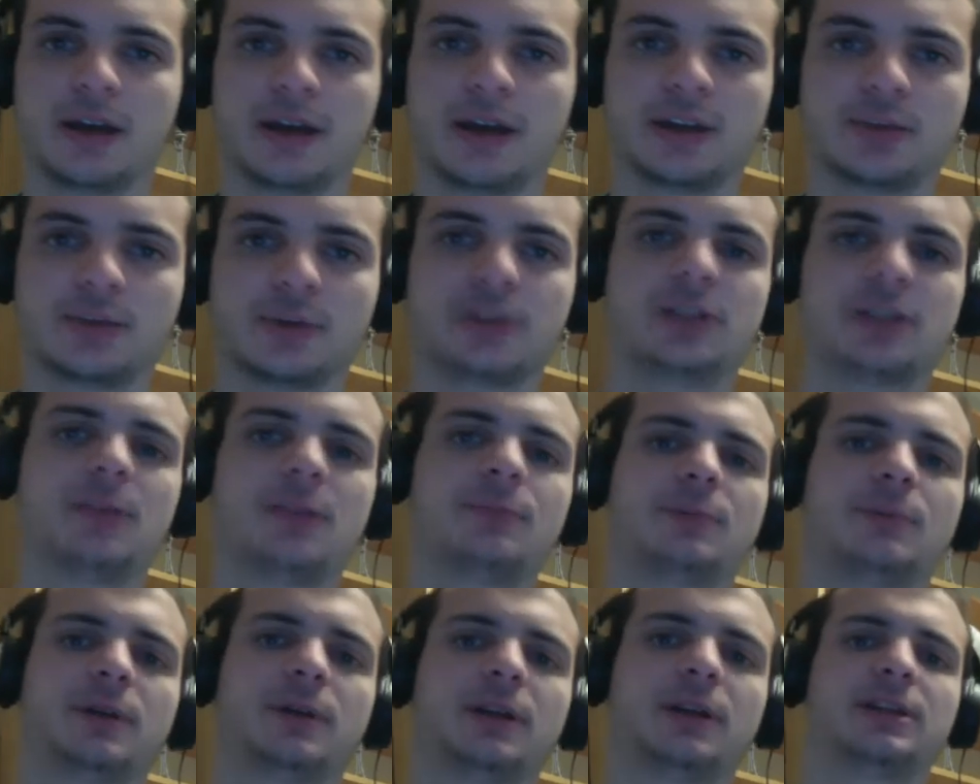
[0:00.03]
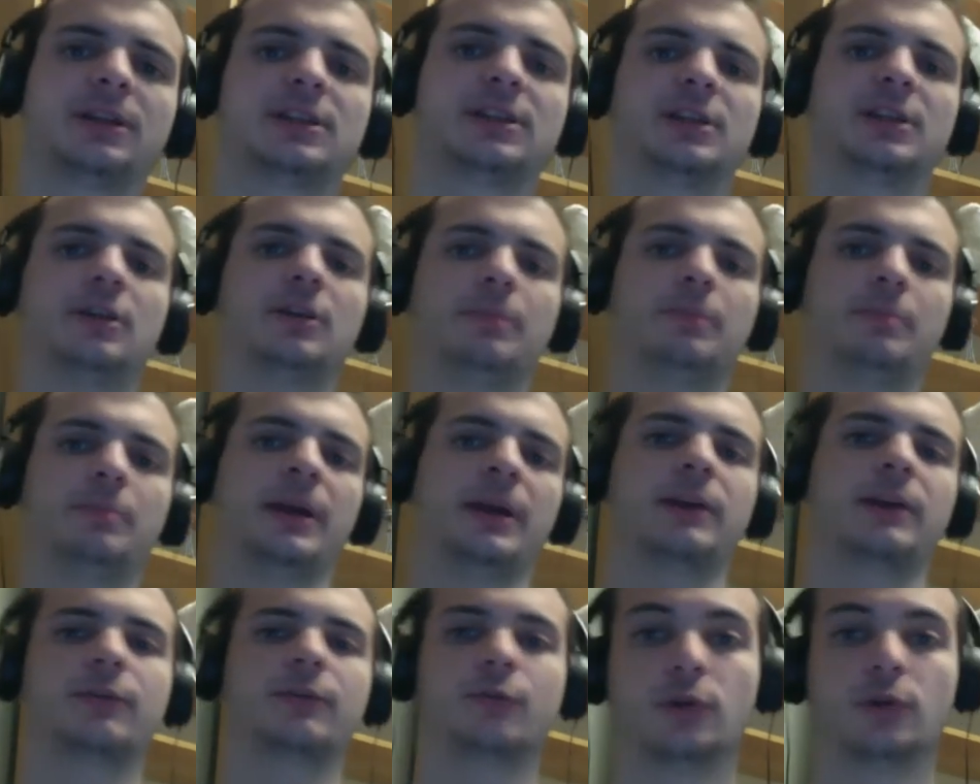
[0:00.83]
What's up, Spartacus here,
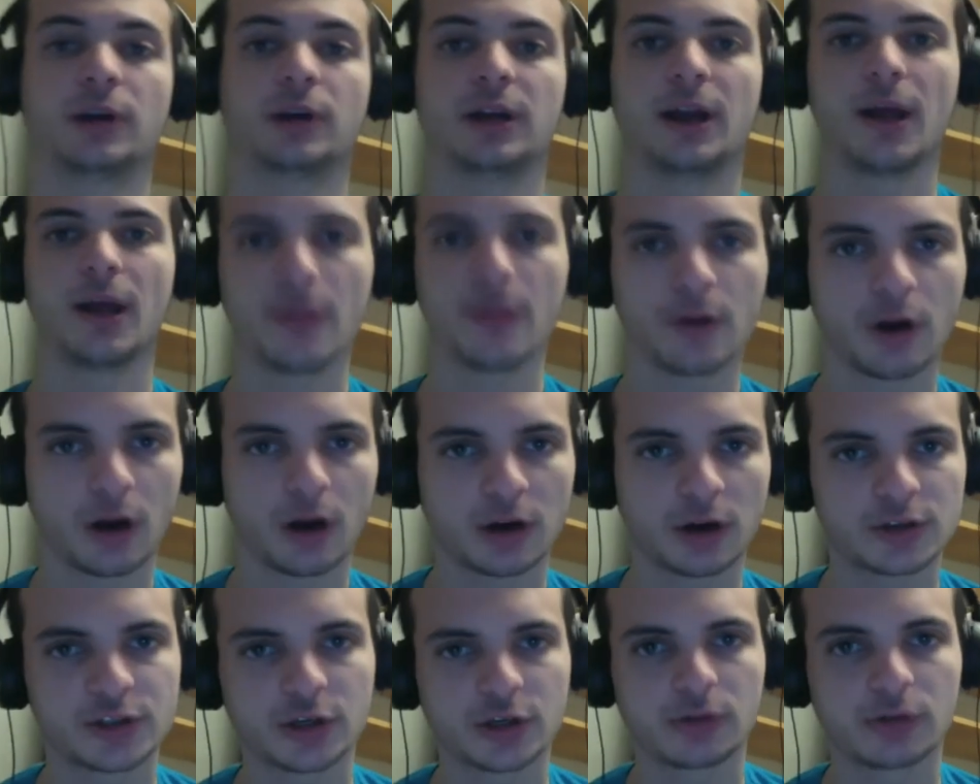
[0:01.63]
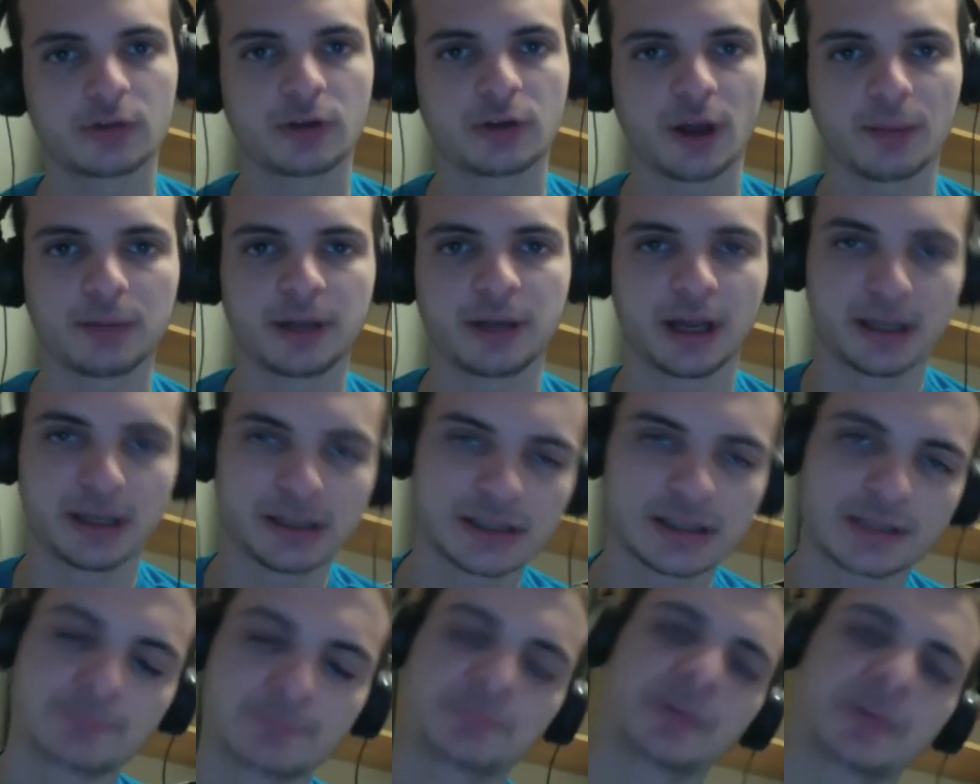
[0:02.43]
back for another Hearthstone Top
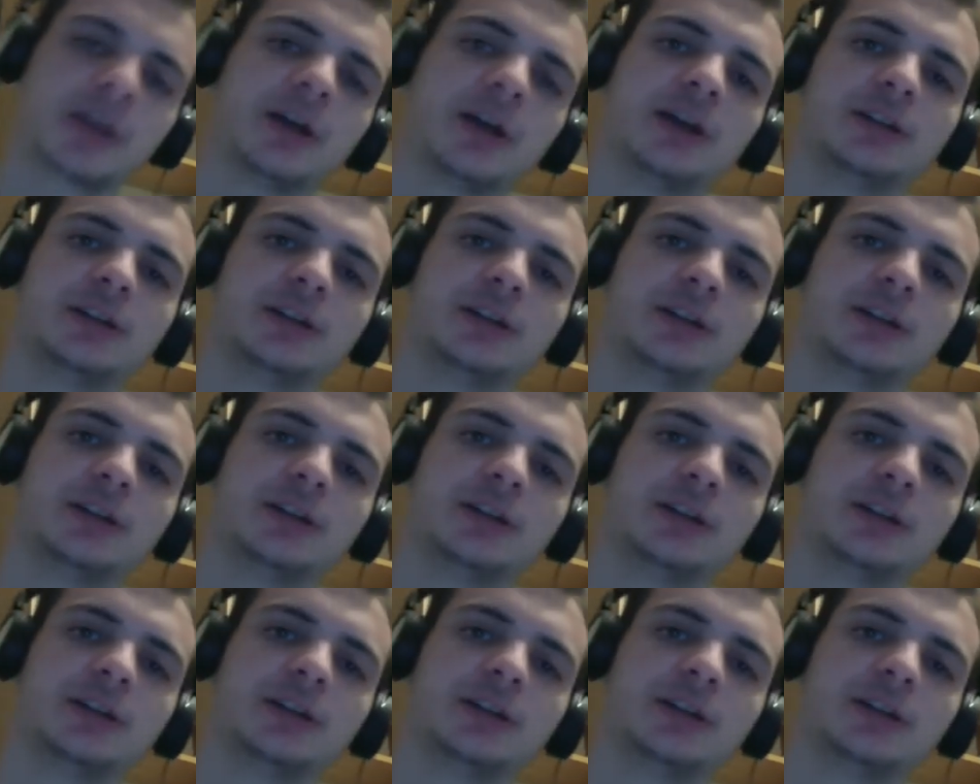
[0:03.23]
10s.